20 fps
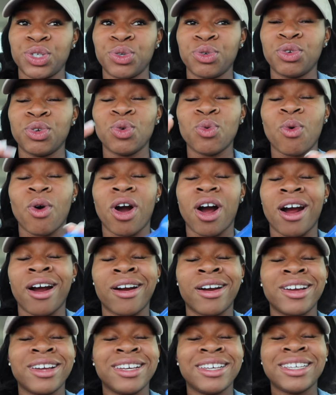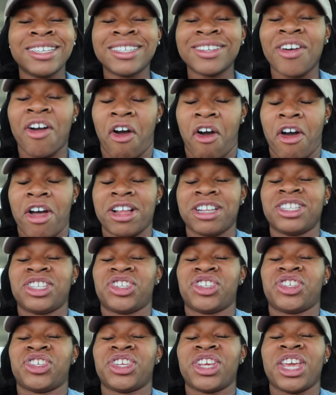you you are
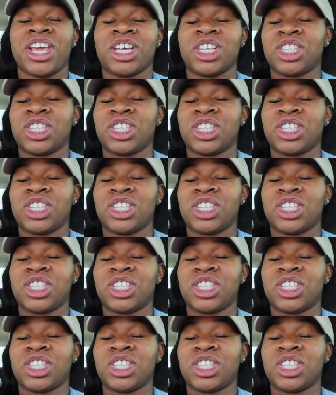god's